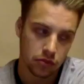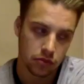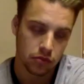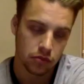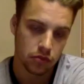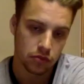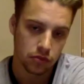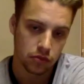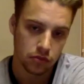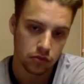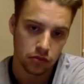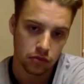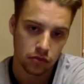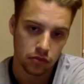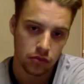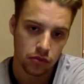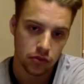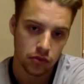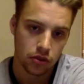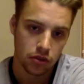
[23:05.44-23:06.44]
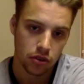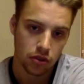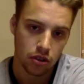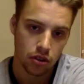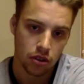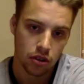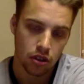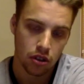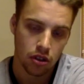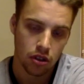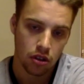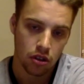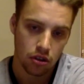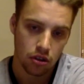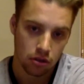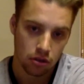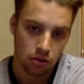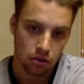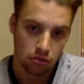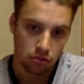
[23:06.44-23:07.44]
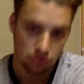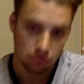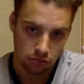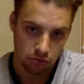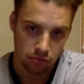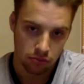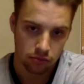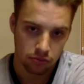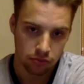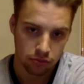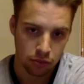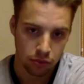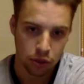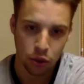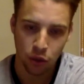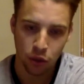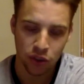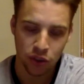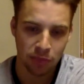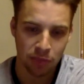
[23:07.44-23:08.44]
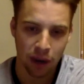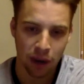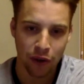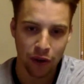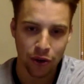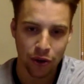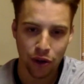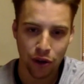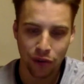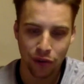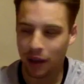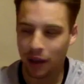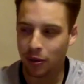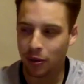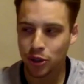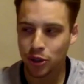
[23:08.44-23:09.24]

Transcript: Uh, well, yeah, we'll we'll see. We sort of spiraled off there.